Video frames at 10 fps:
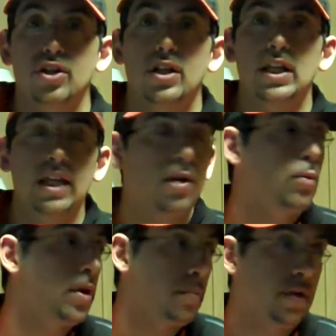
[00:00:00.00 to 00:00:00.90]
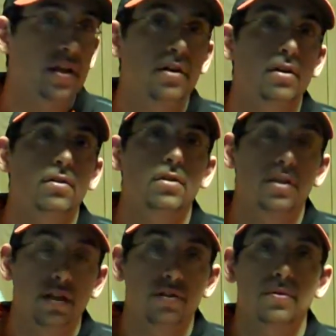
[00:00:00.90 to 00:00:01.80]
You're going to get what a player
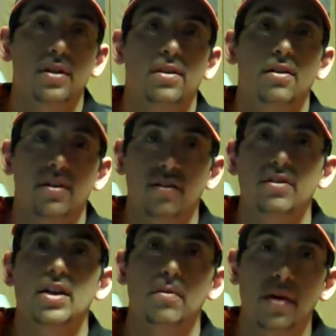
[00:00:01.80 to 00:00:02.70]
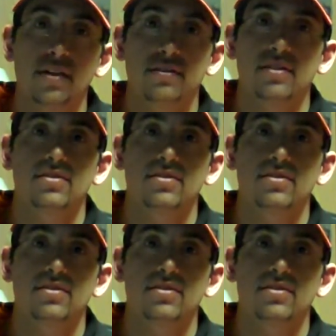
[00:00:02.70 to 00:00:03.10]
deals with on an everyday basis.